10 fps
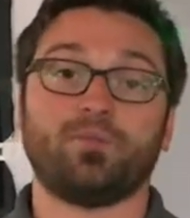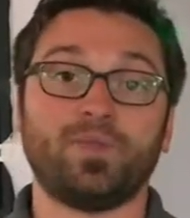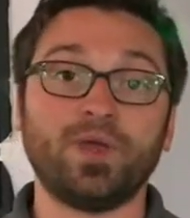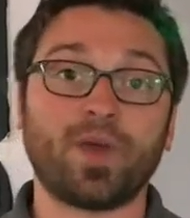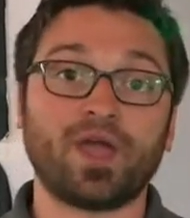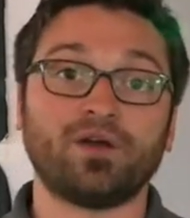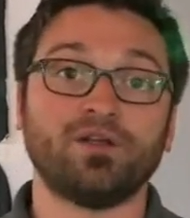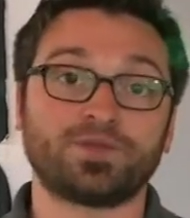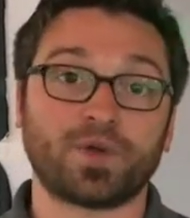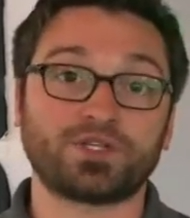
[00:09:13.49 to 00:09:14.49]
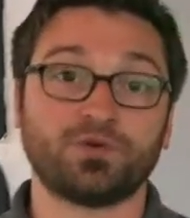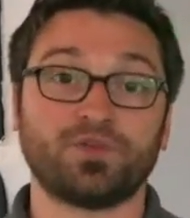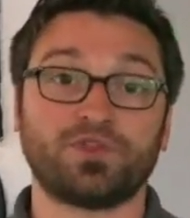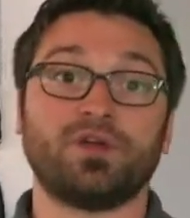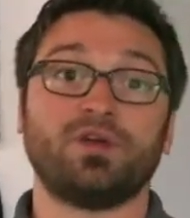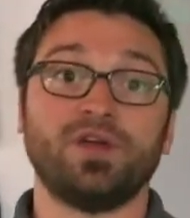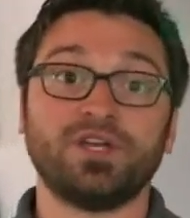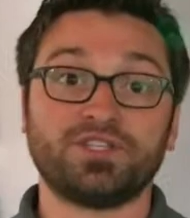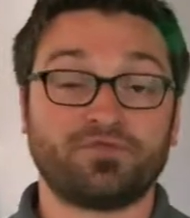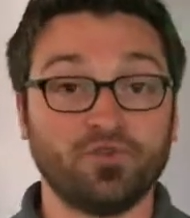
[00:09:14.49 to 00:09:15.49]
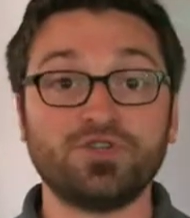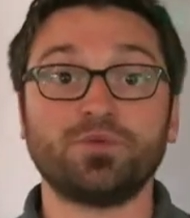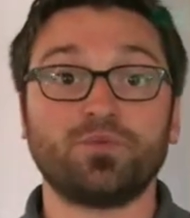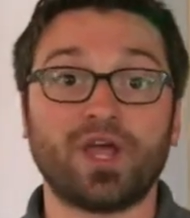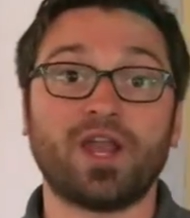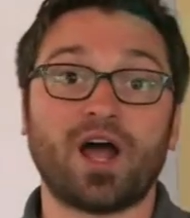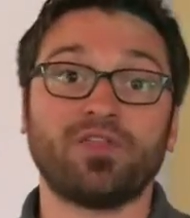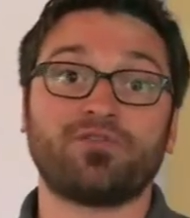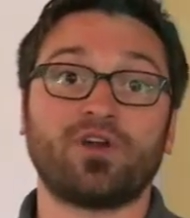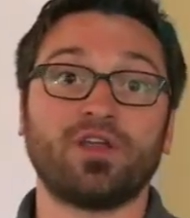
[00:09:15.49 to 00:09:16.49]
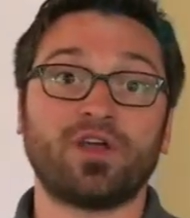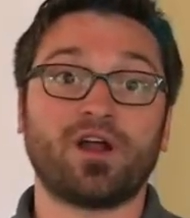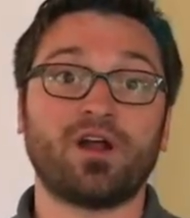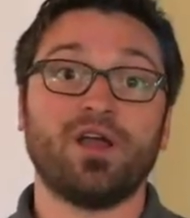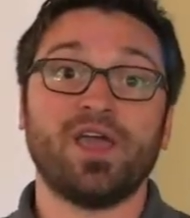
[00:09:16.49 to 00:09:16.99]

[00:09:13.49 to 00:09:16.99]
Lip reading: beam angle, especially with the diffusion plate on the front of there.